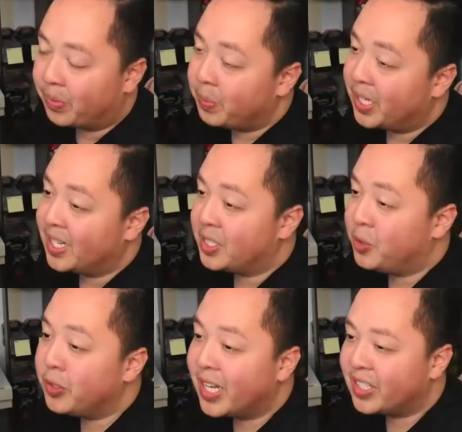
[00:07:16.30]
because
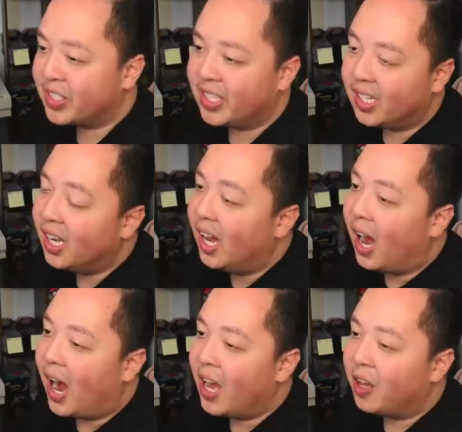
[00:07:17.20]
you guessed it,
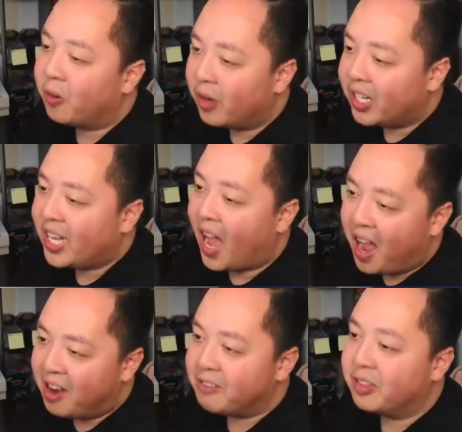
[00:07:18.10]
I already
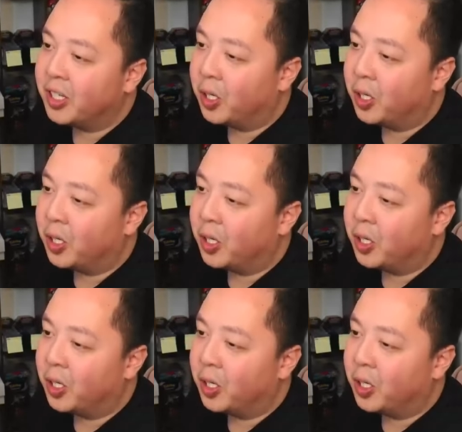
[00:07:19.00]
have the